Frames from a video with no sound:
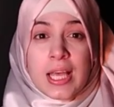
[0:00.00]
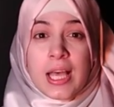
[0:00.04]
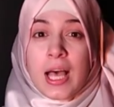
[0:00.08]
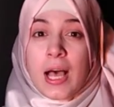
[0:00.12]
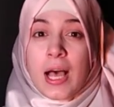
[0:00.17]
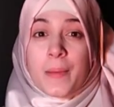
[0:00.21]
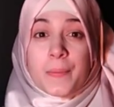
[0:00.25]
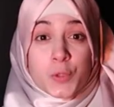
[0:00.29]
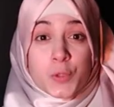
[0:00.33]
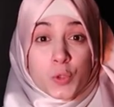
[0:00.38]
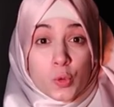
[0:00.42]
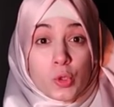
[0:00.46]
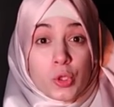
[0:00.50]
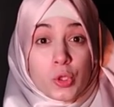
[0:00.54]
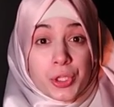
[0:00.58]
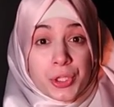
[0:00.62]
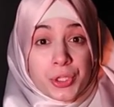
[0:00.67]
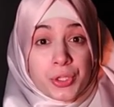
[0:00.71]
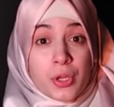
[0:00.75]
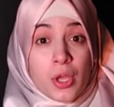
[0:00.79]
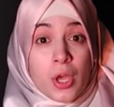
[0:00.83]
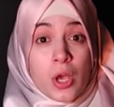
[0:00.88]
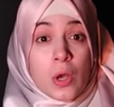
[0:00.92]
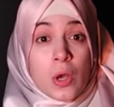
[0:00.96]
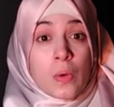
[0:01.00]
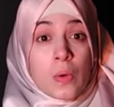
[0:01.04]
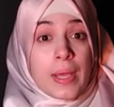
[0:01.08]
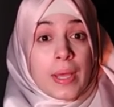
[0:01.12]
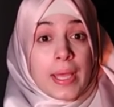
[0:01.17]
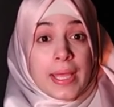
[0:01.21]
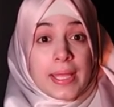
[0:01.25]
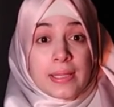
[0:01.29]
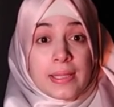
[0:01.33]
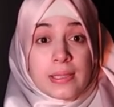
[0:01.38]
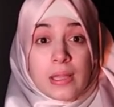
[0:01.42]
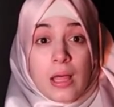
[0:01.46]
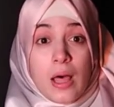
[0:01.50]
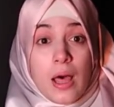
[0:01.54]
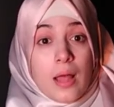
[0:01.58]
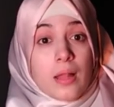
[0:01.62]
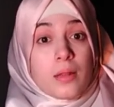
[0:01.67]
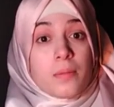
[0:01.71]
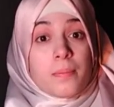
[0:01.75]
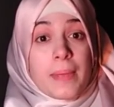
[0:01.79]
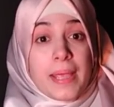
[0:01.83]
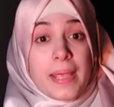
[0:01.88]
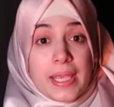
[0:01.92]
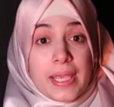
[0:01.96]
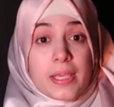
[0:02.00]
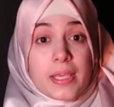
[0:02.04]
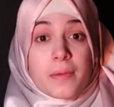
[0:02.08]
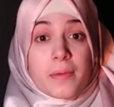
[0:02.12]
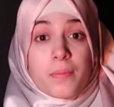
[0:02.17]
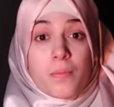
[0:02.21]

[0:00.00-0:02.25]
Absolutely no, and I'll make